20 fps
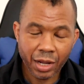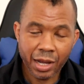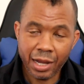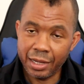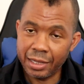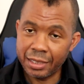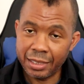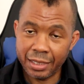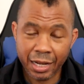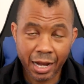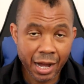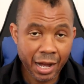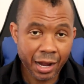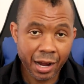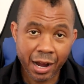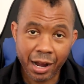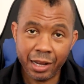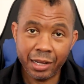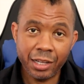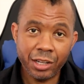I, yeah, I
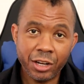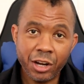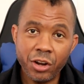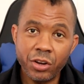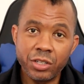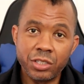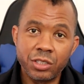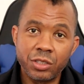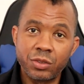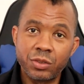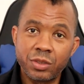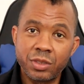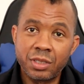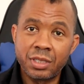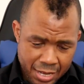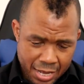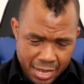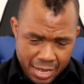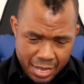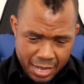highly encourage you.
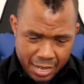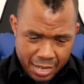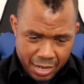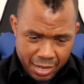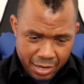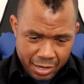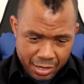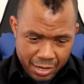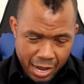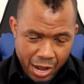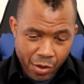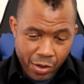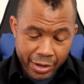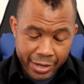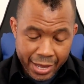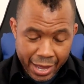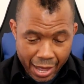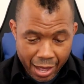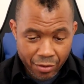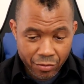Now, a
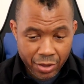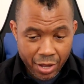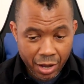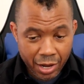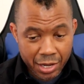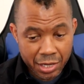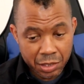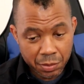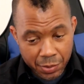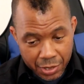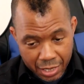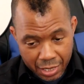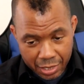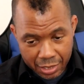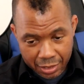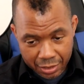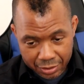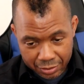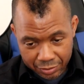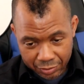caveat in the
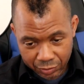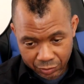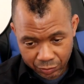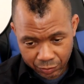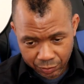beginning